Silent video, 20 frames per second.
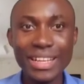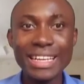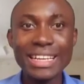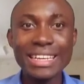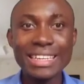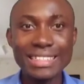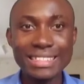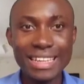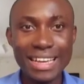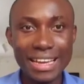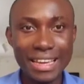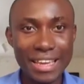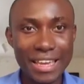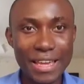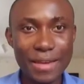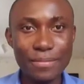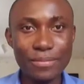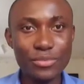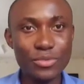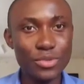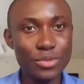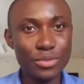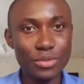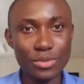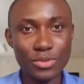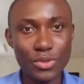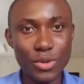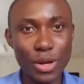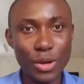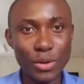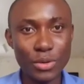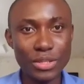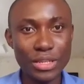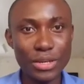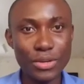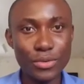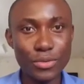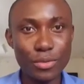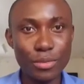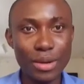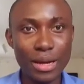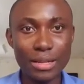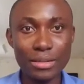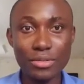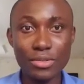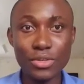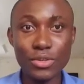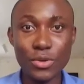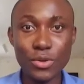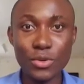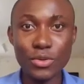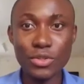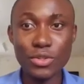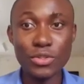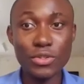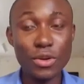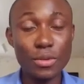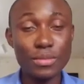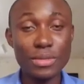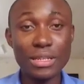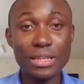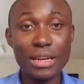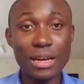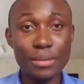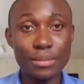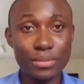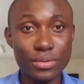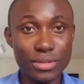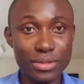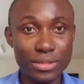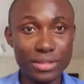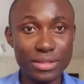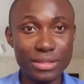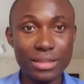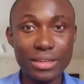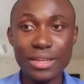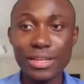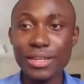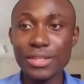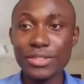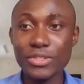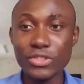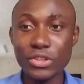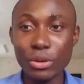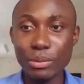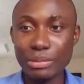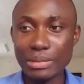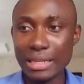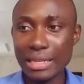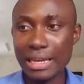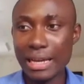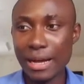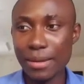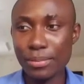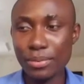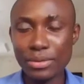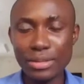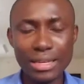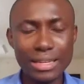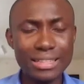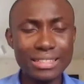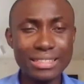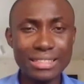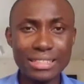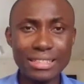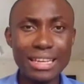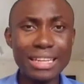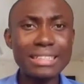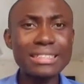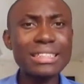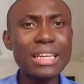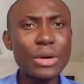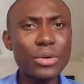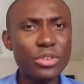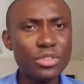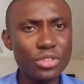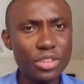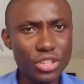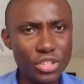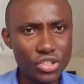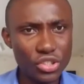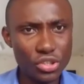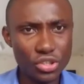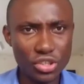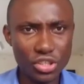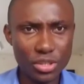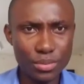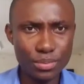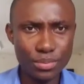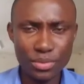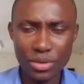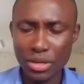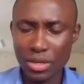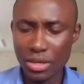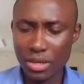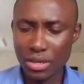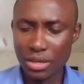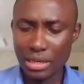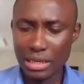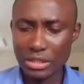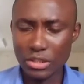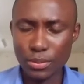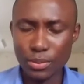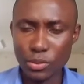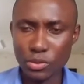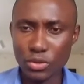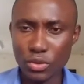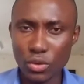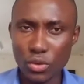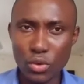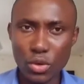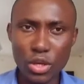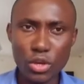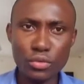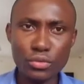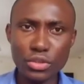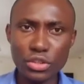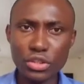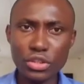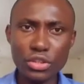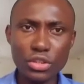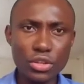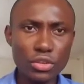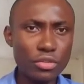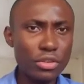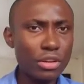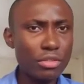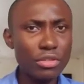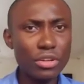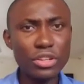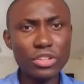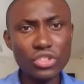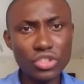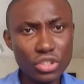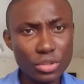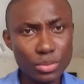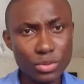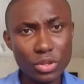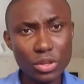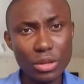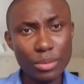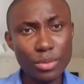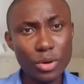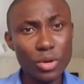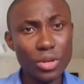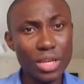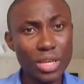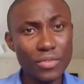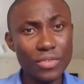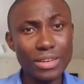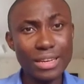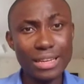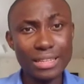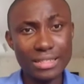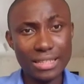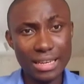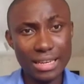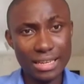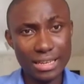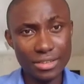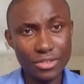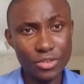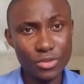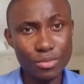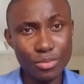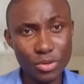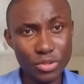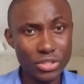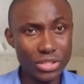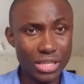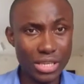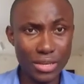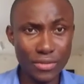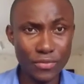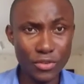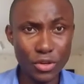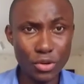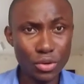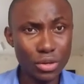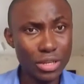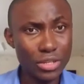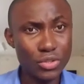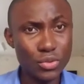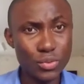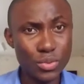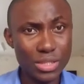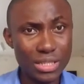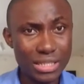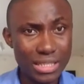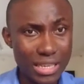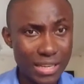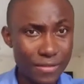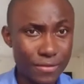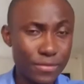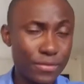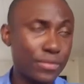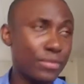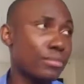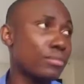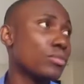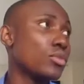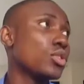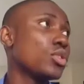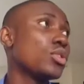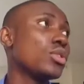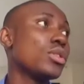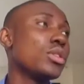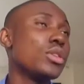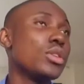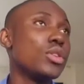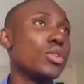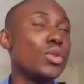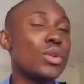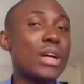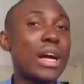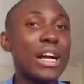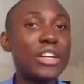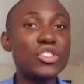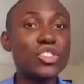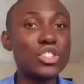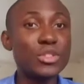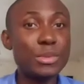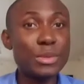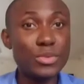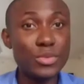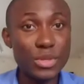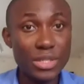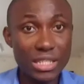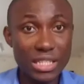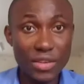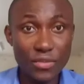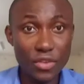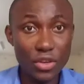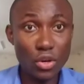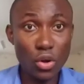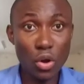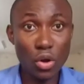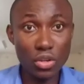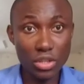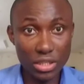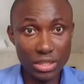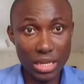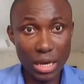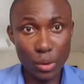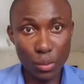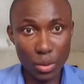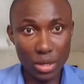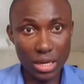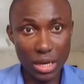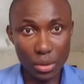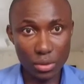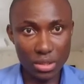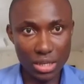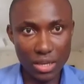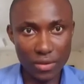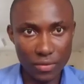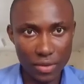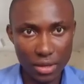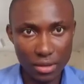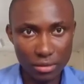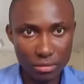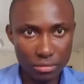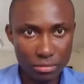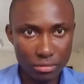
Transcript: Stan came to a hotel room, and something happened. That is it. That is how a relationship is supposed to go. A relationship is all about giving and taking. You must give in order to receive. You can't just be receiving all the time without giving.